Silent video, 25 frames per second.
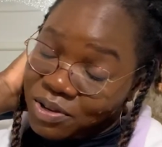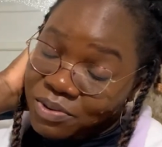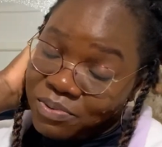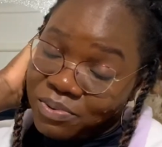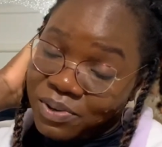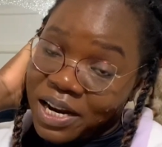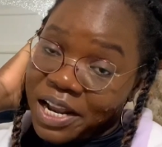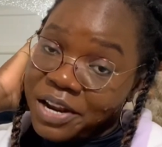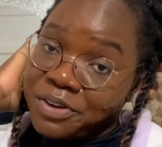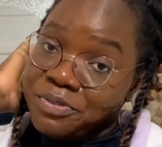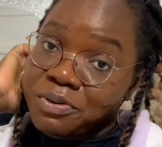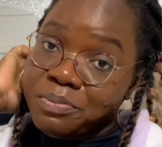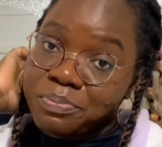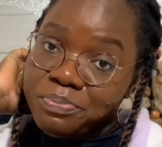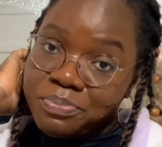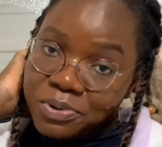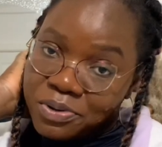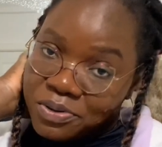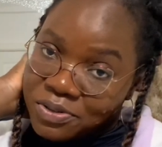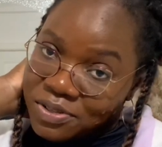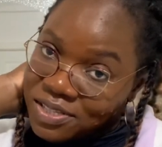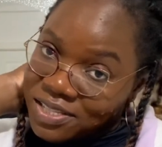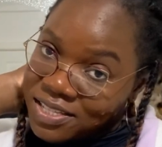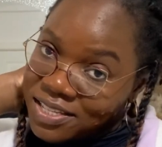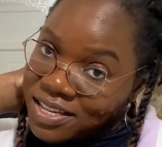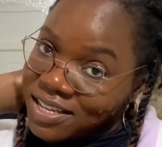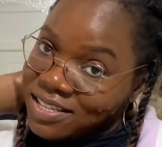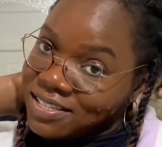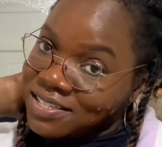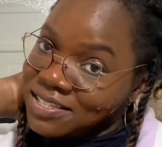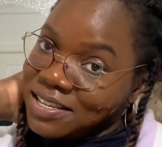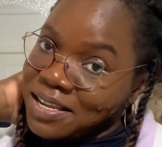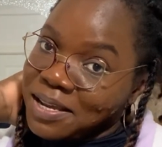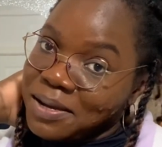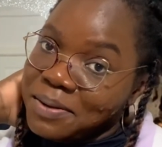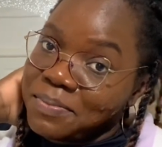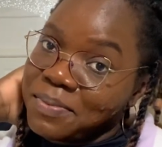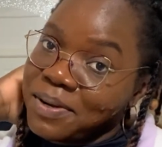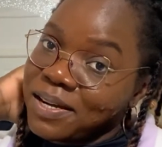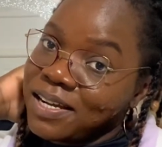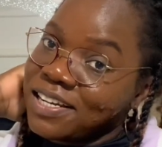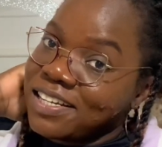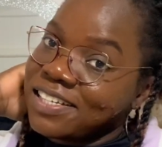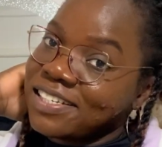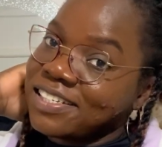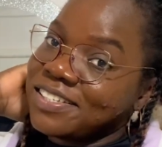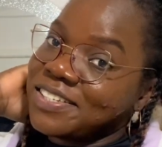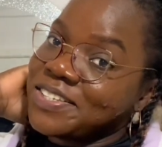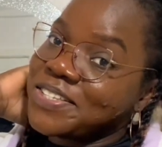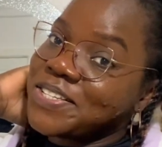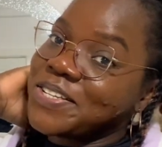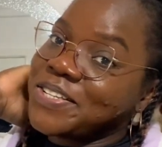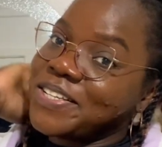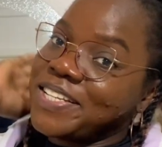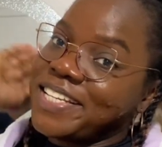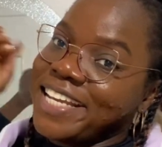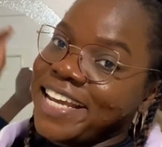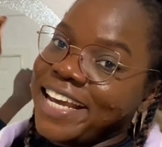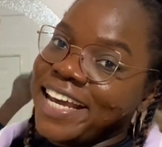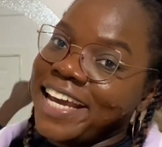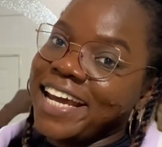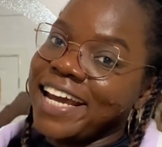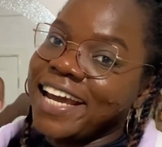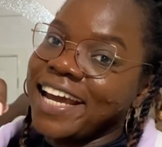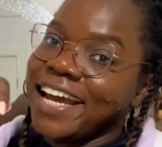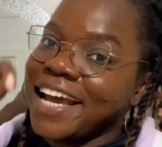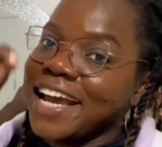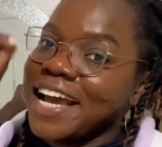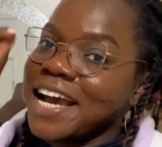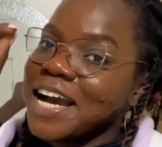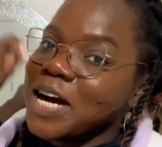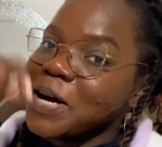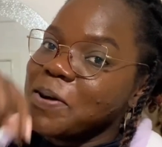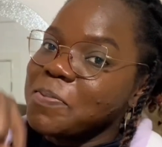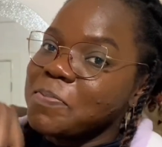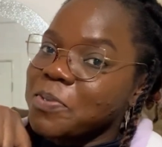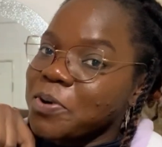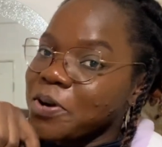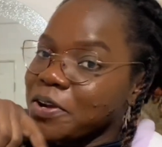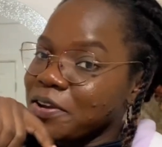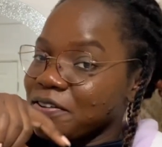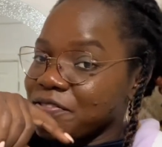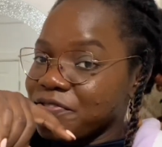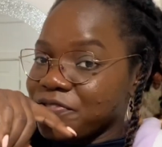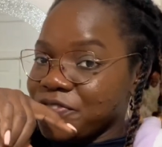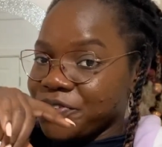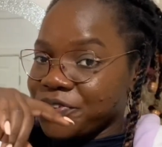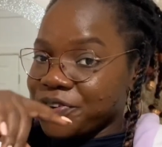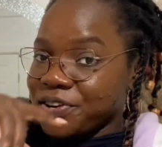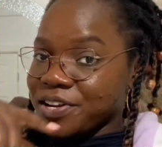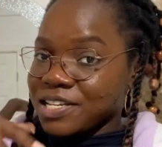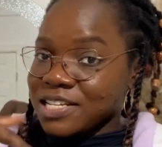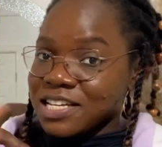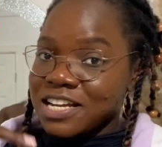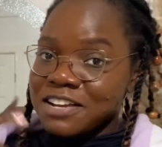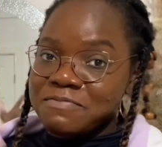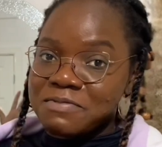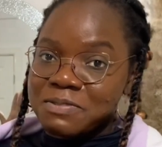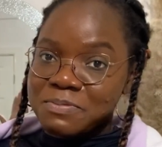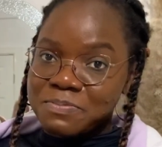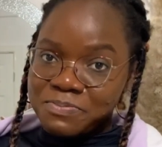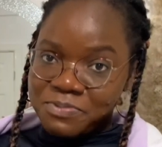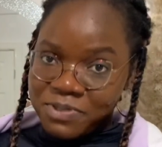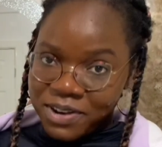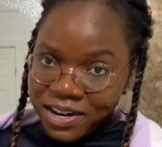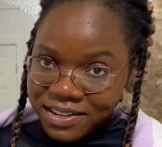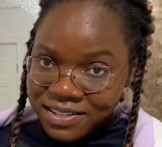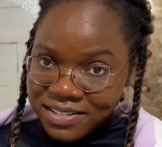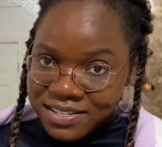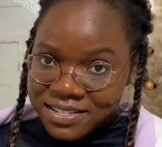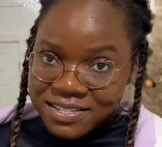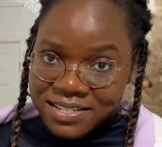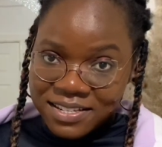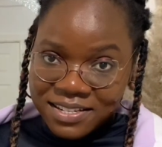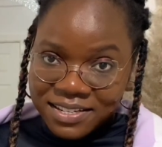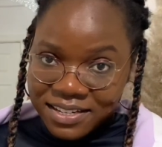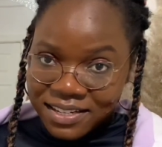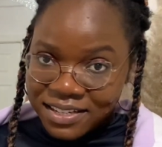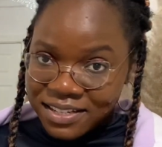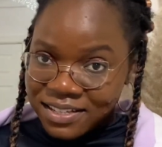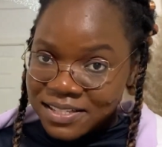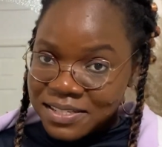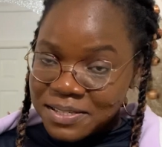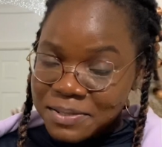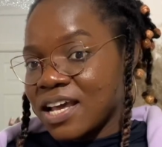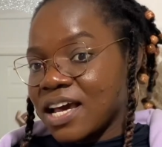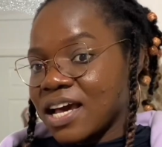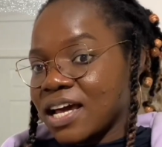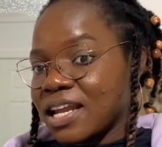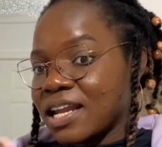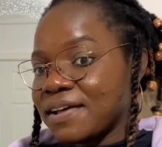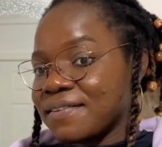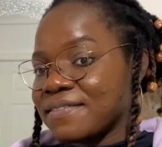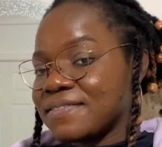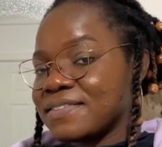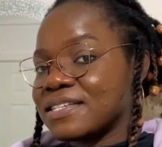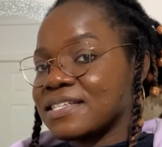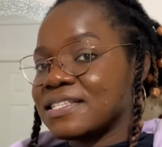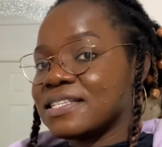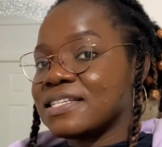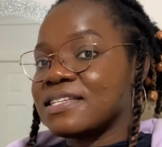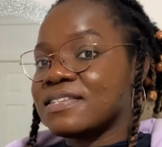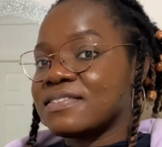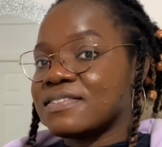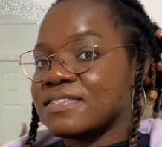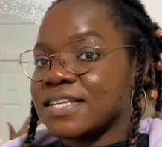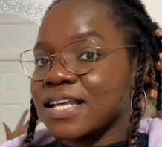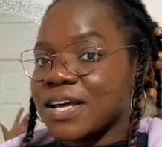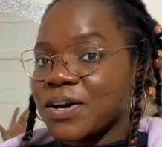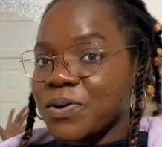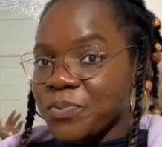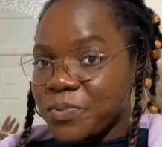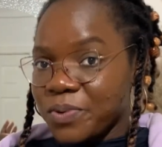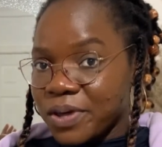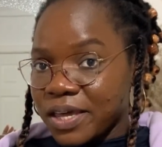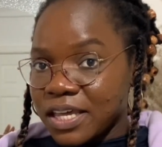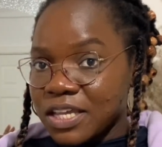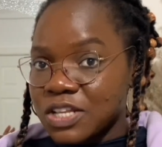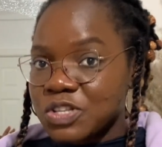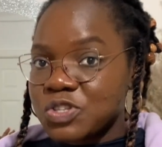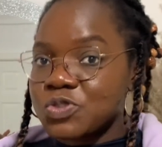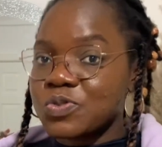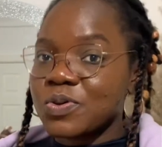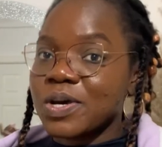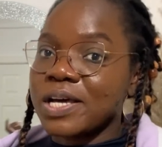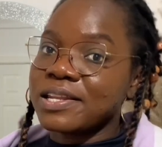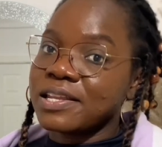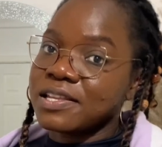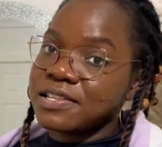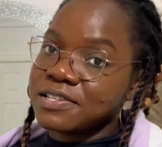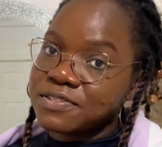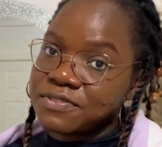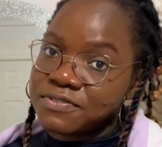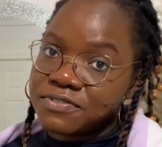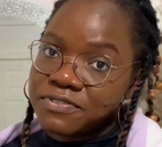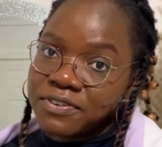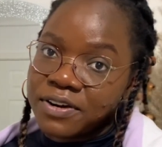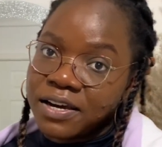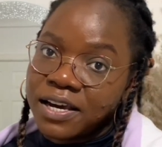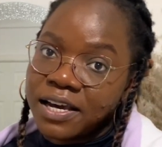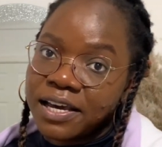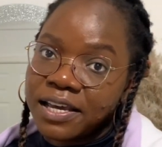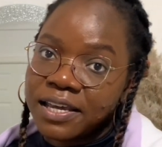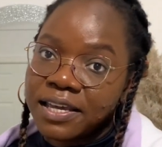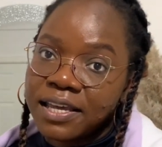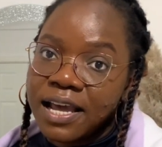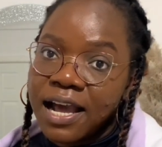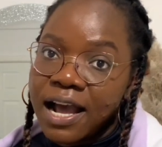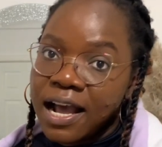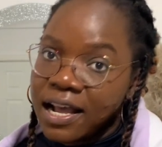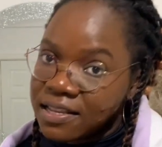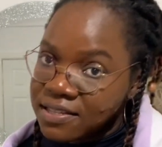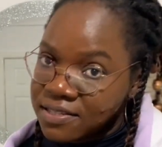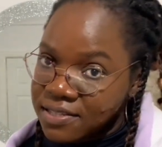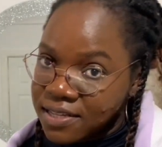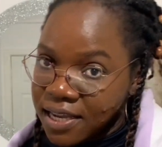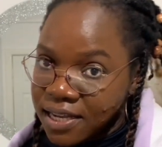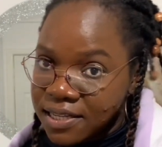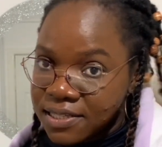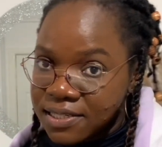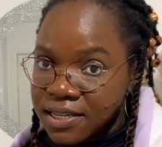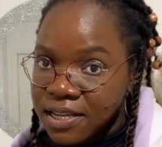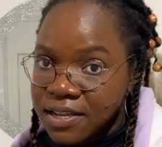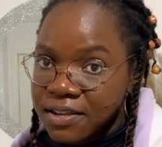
But I rebooked the exam and today I'm going for it. I've been practicing it and I've seen easier way to identify hazard.